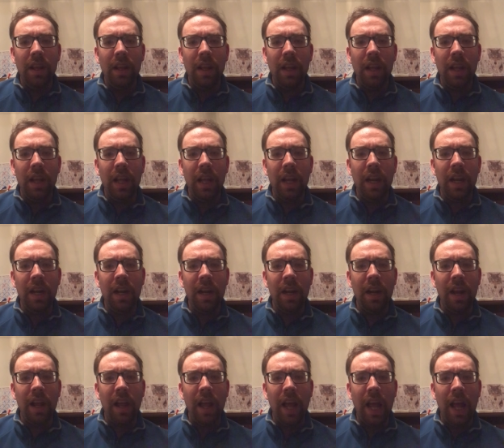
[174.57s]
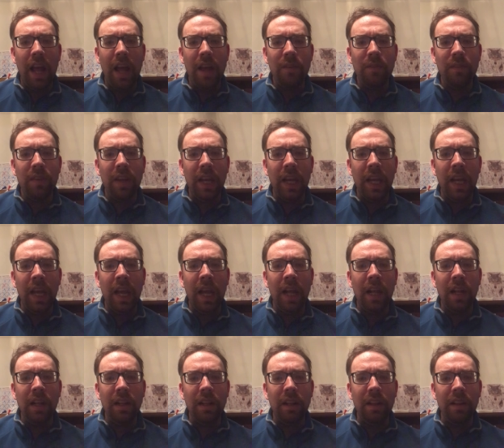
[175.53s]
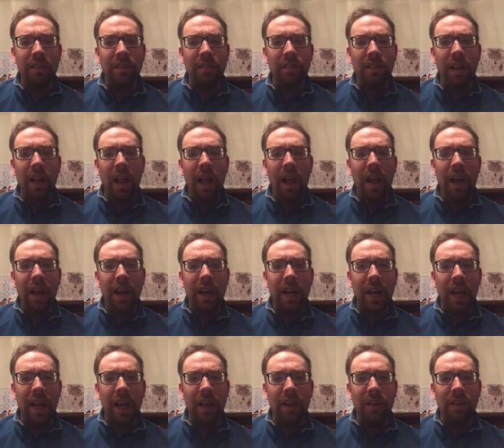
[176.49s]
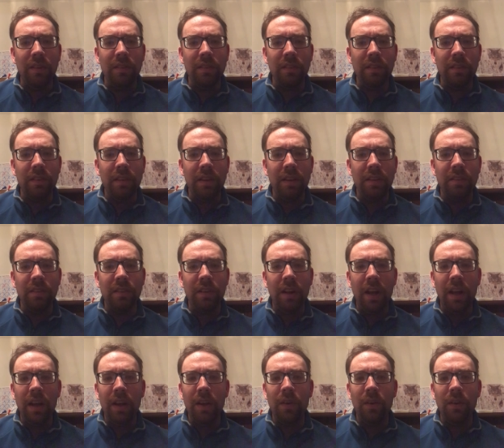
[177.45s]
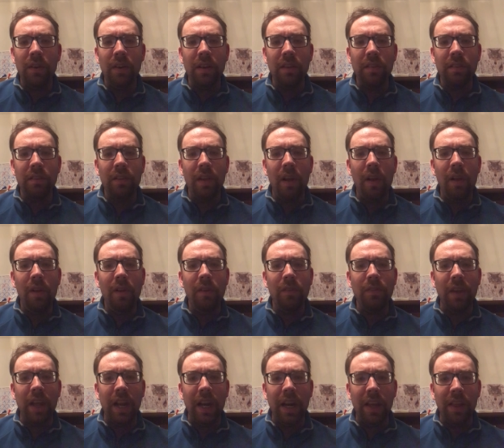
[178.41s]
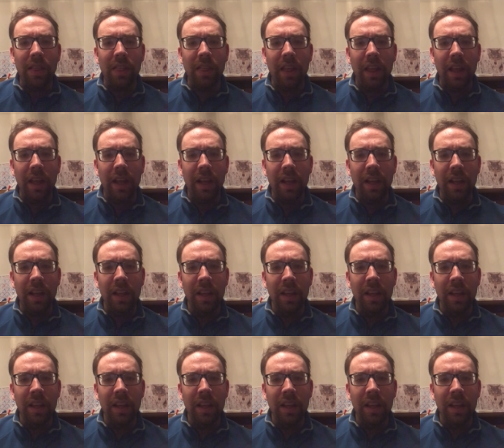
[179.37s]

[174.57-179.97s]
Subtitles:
And having endless lockdowns is not going to solve anything.